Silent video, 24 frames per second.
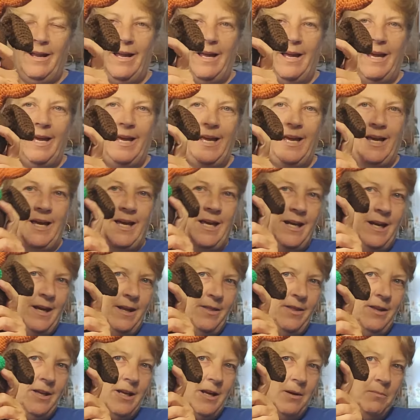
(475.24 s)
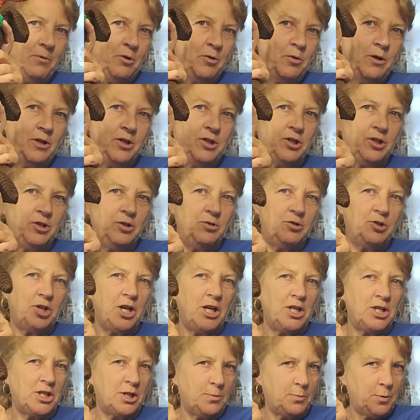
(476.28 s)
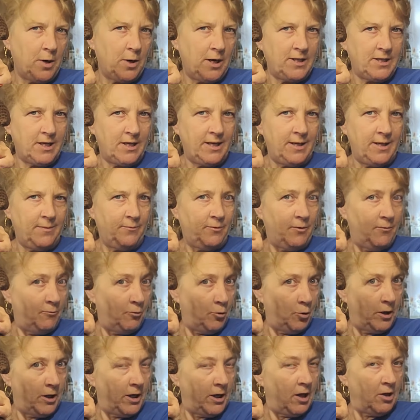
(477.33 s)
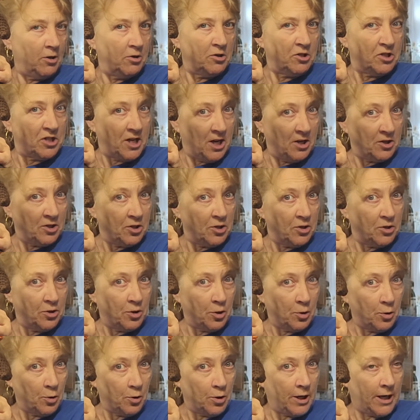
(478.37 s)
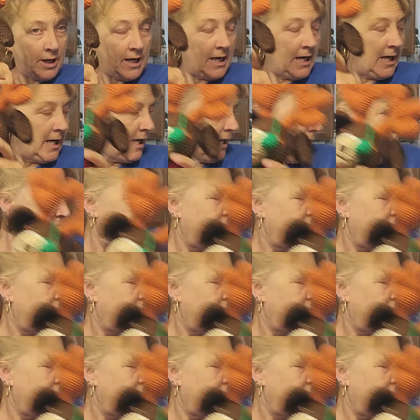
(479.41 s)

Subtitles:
and I think I'm going to change the price on him from $40 down to $30,